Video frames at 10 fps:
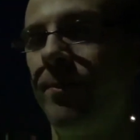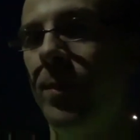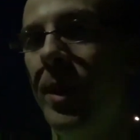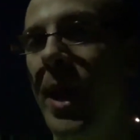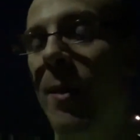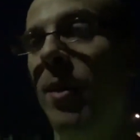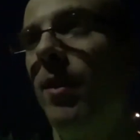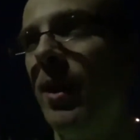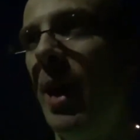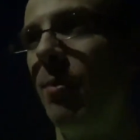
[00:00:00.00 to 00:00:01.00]
but yeah, I mean,
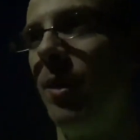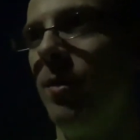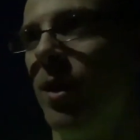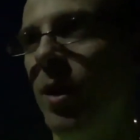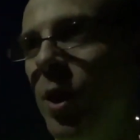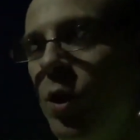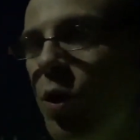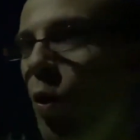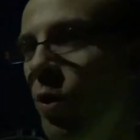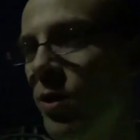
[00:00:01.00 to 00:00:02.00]
the cabinet
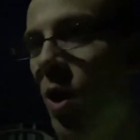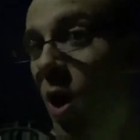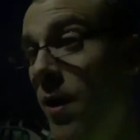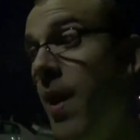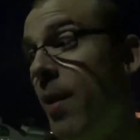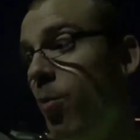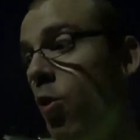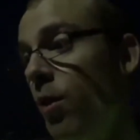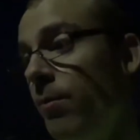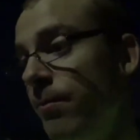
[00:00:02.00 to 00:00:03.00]
doors, are they that
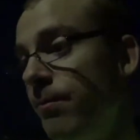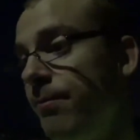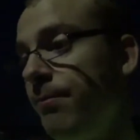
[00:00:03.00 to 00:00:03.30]
important?